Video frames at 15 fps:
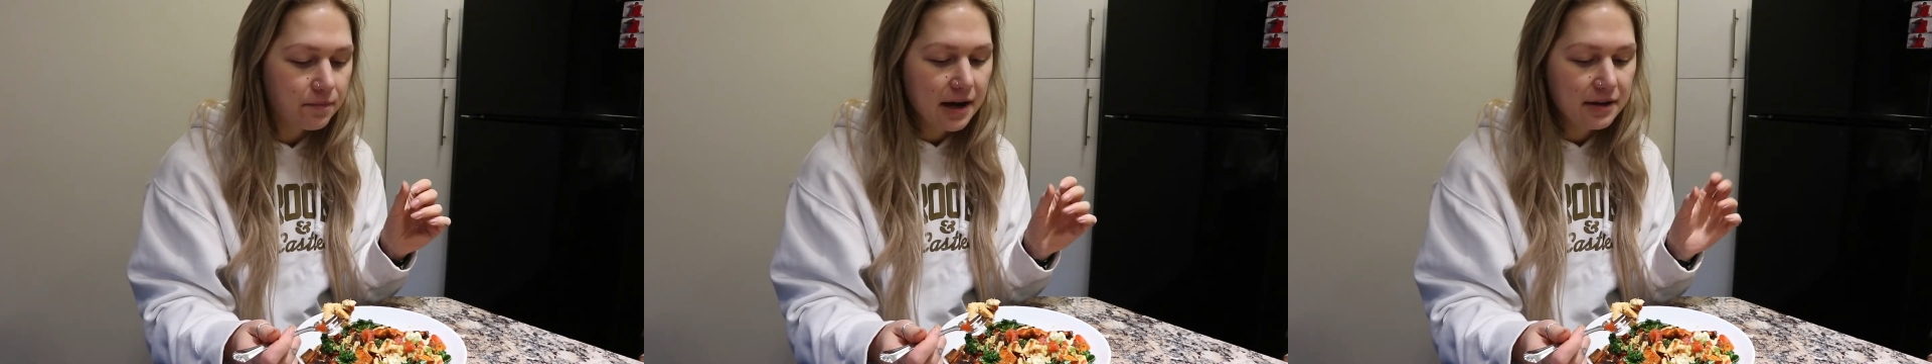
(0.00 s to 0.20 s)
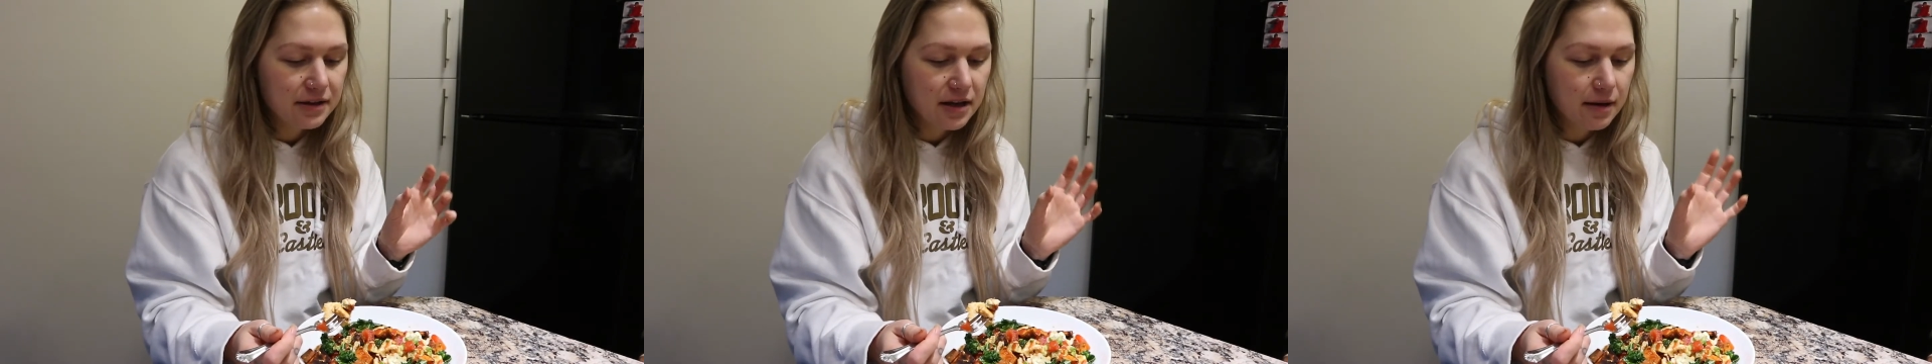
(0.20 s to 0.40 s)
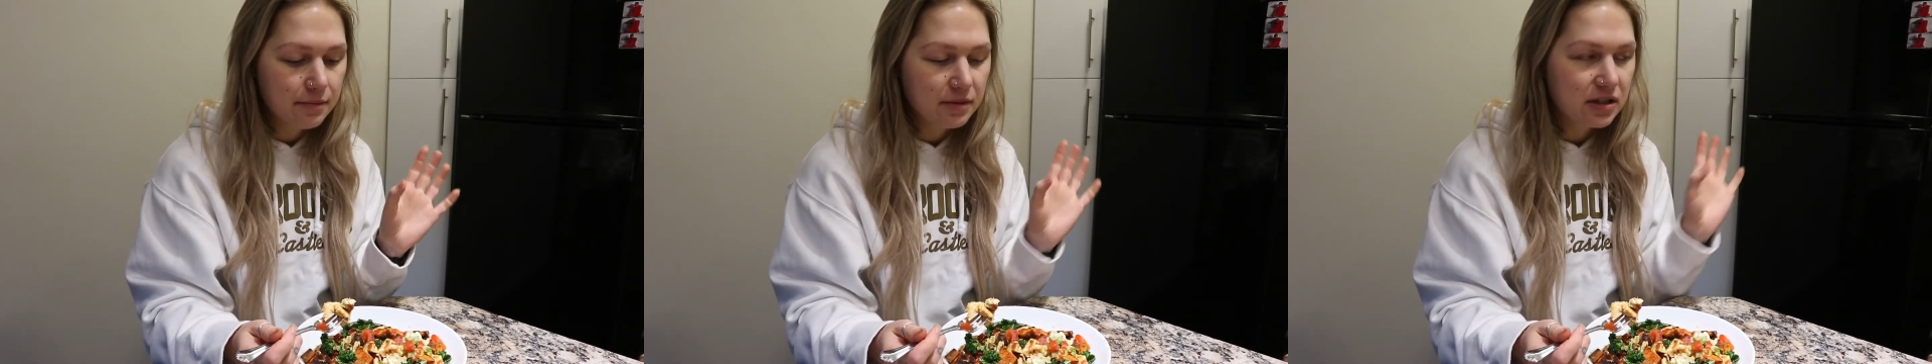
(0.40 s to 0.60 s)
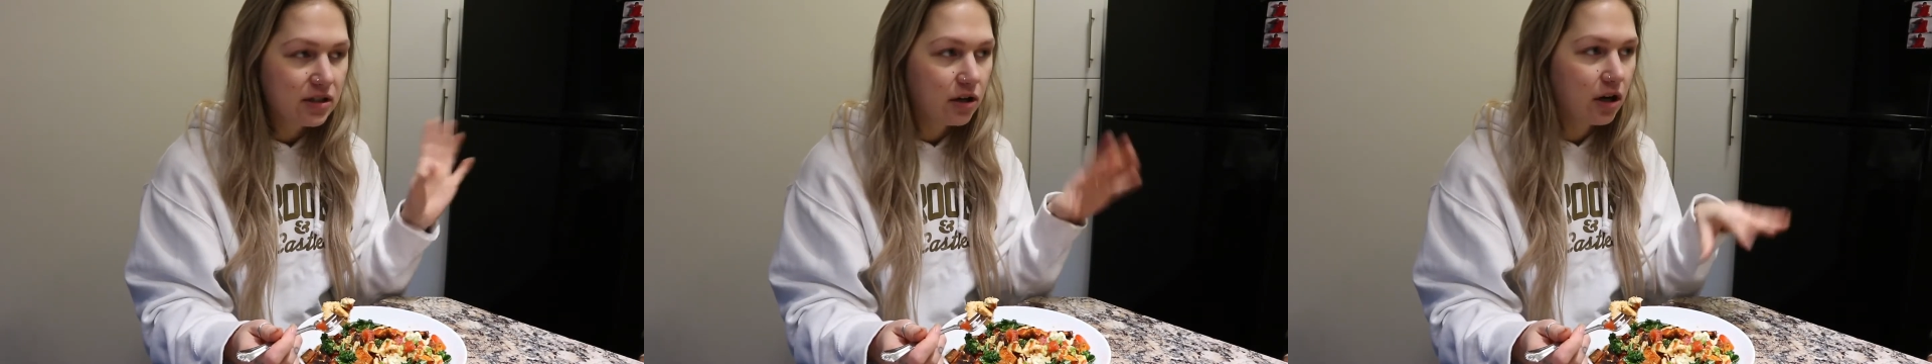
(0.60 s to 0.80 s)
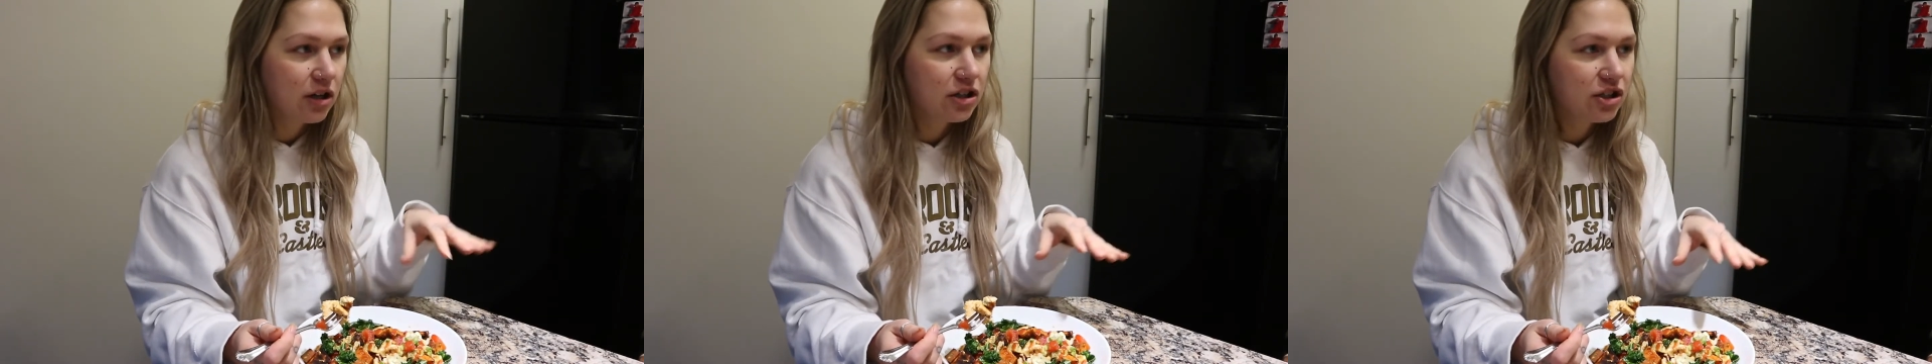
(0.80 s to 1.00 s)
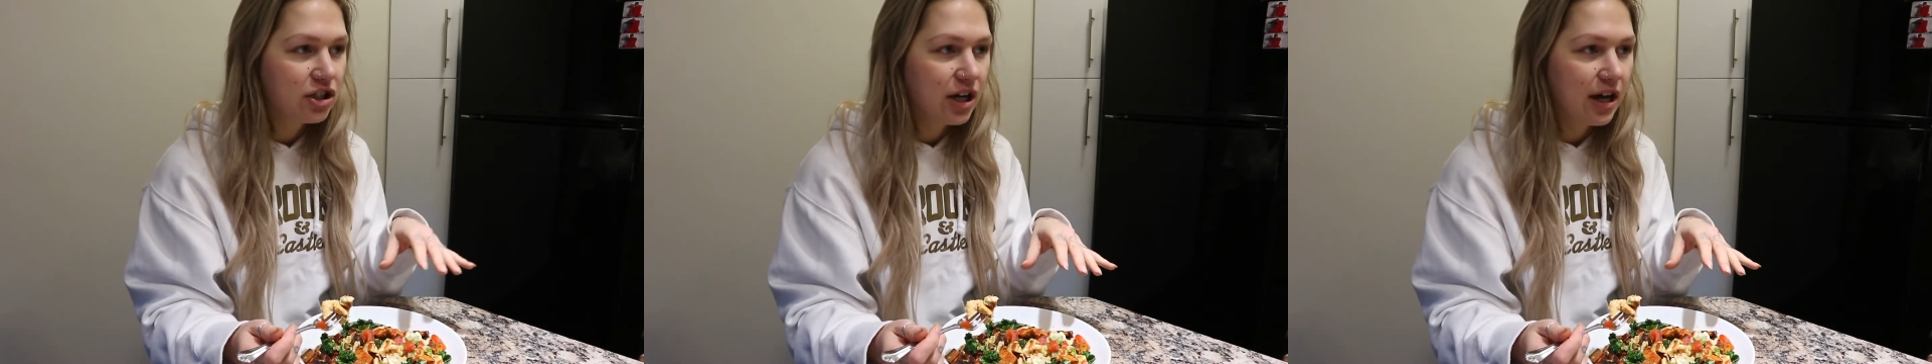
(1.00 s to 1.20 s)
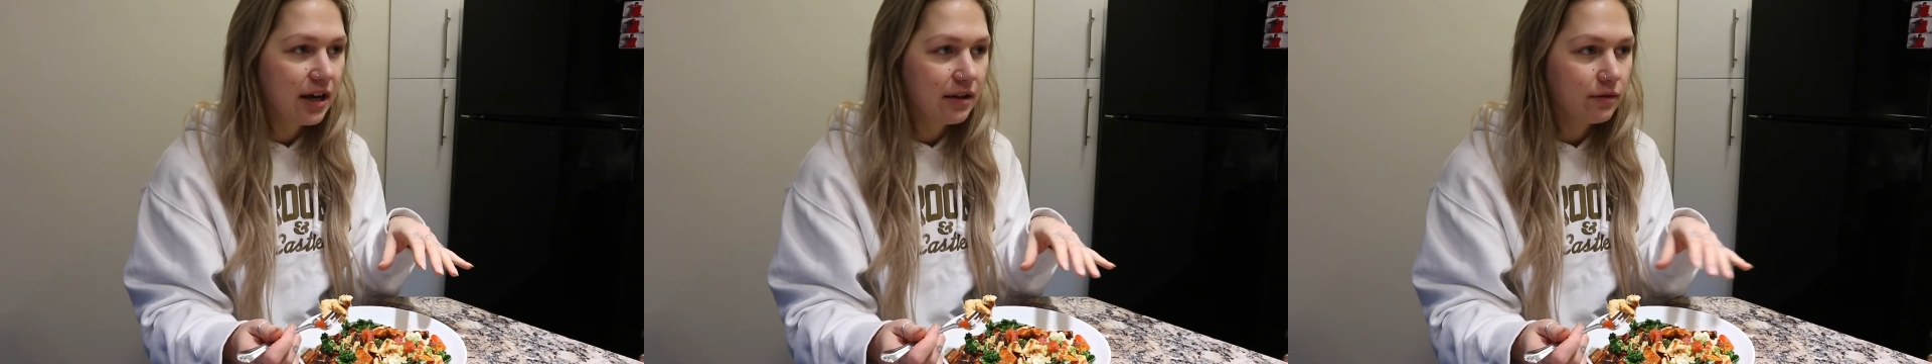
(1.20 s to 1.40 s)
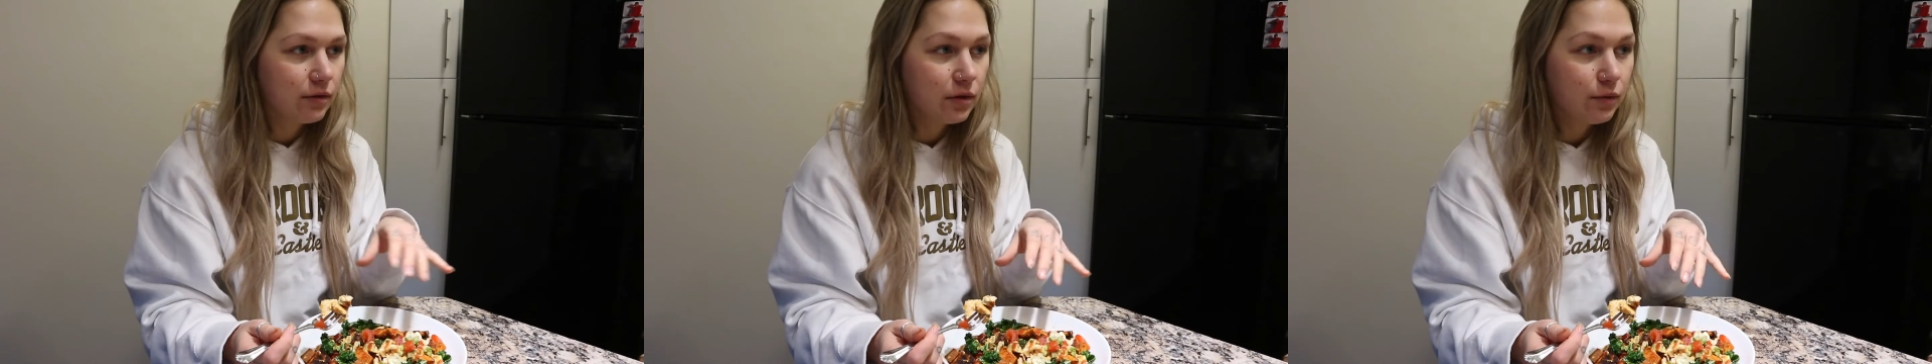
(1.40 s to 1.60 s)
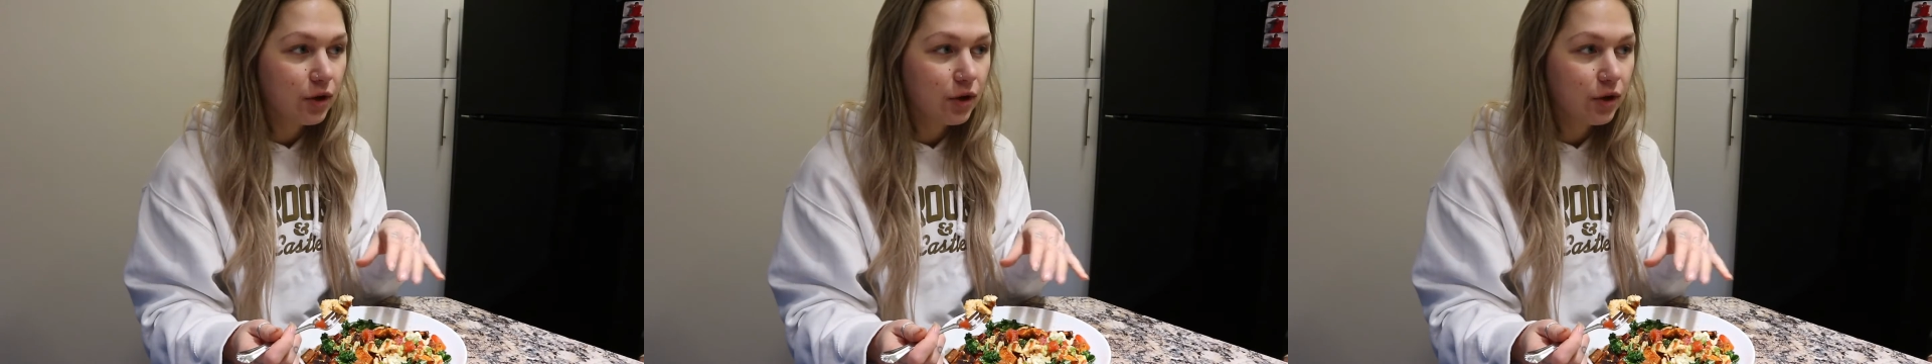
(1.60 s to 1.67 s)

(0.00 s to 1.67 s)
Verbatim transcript: and then massaged and